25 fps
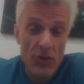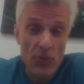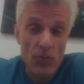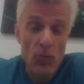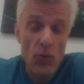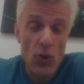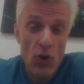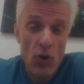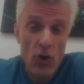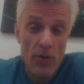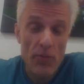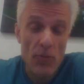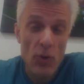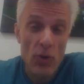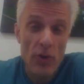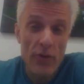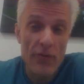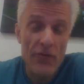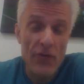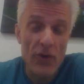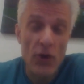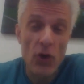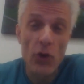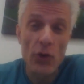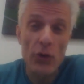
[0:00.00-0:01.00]
more and more
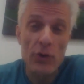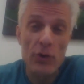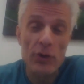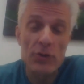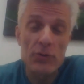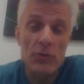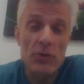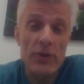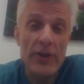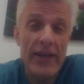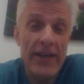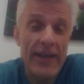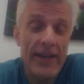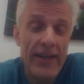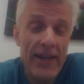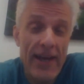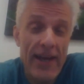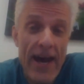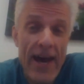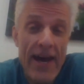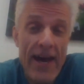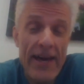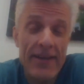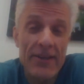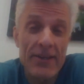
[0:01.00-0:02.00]
folders will get
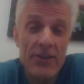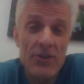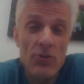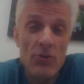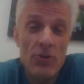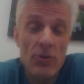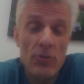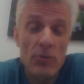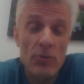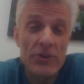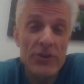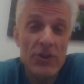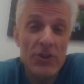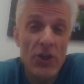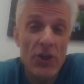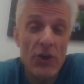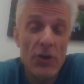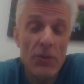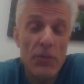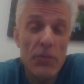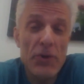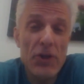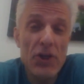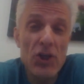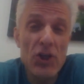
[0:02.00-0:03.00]
added or will start
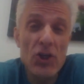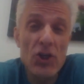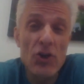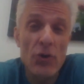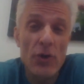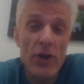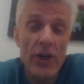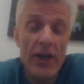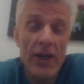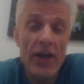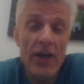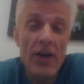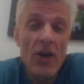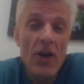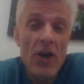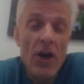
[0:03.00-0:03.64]
appearing